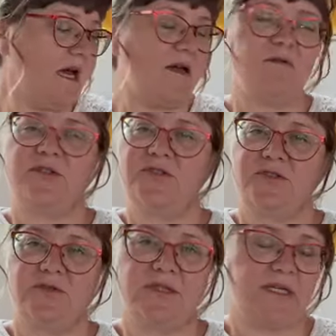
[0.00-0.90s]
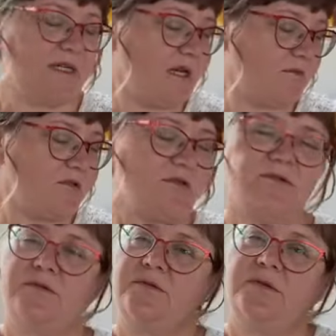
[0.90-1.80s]
was sure that I would
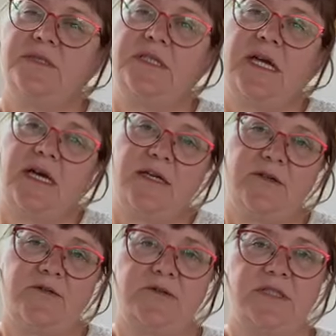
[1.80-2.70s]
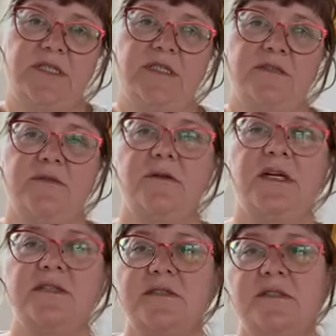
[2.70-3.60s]
do the iCords here, so
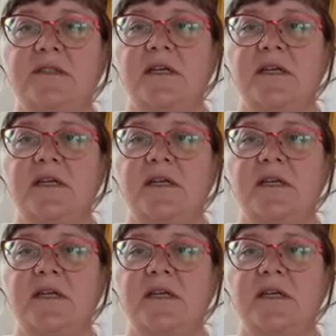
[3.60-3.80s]
I just